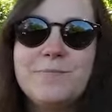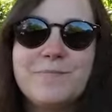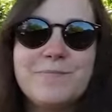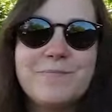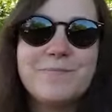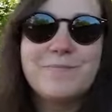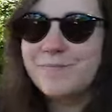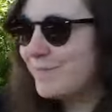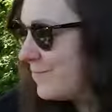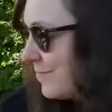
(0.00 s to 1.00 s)

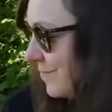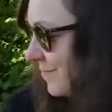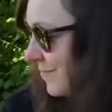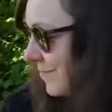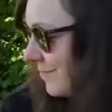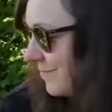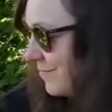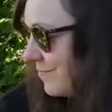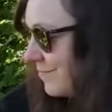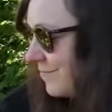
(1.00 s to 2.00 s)

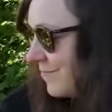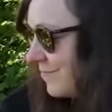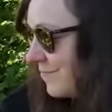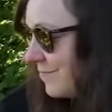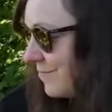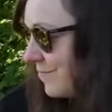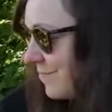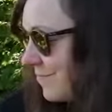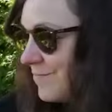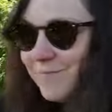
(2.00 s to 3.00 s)

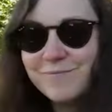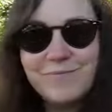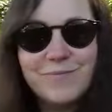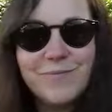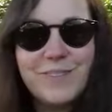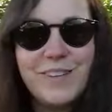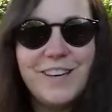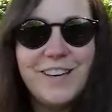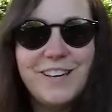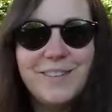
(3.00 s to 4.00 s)

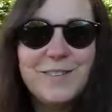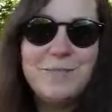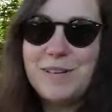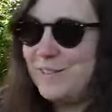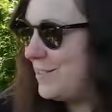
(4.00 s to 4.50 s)
(not speaking)